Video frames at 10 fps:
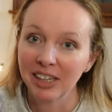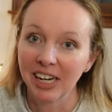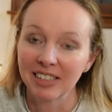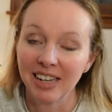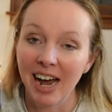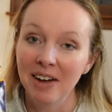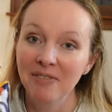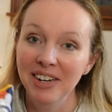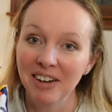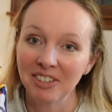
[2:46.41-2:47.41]
And like I said, I've
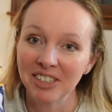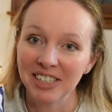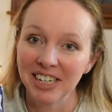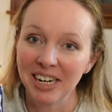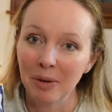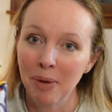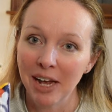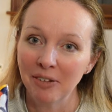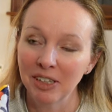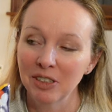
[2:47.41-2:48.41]
never seen it in a
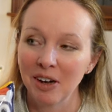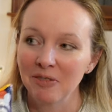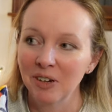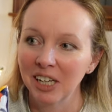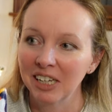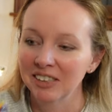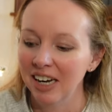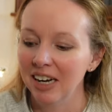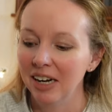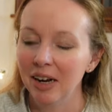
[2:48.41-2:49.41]
penguin, so I'm really
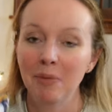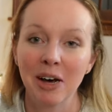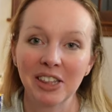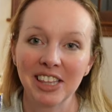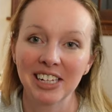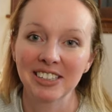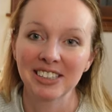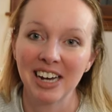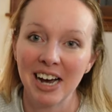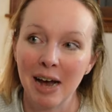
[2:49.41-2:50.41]
excited about
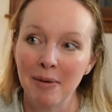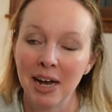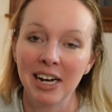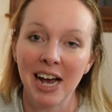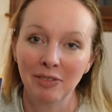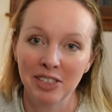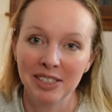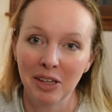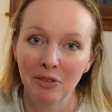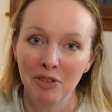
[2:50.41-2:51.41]
this. I might have to
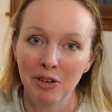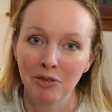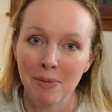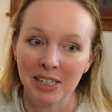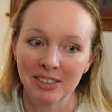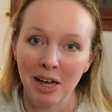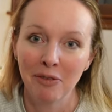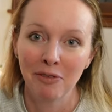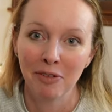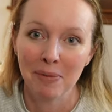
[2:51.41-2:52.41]
steal a few for
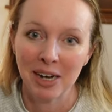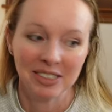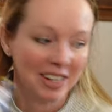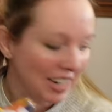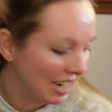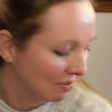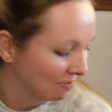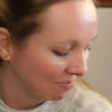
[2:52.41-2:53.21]
myself for my stocking.